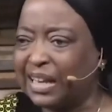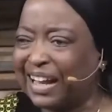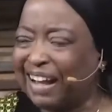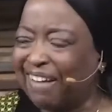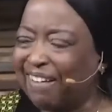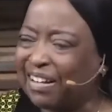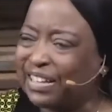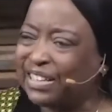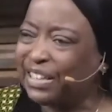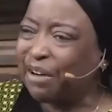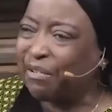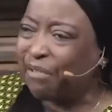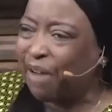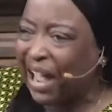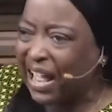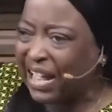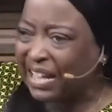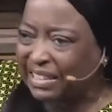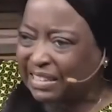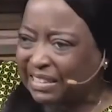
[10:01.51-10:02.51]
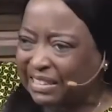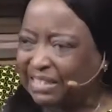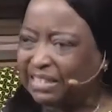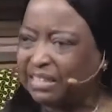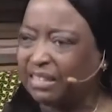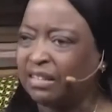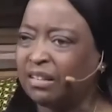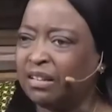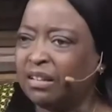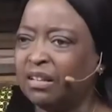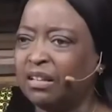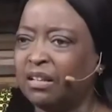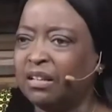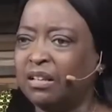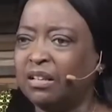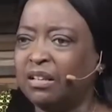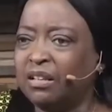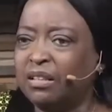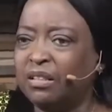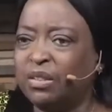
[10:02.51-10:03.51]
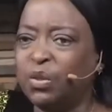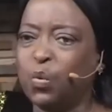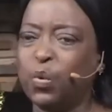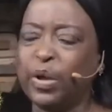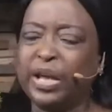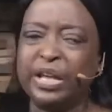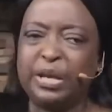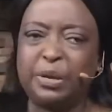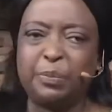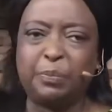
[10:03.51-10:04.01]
characterized the way he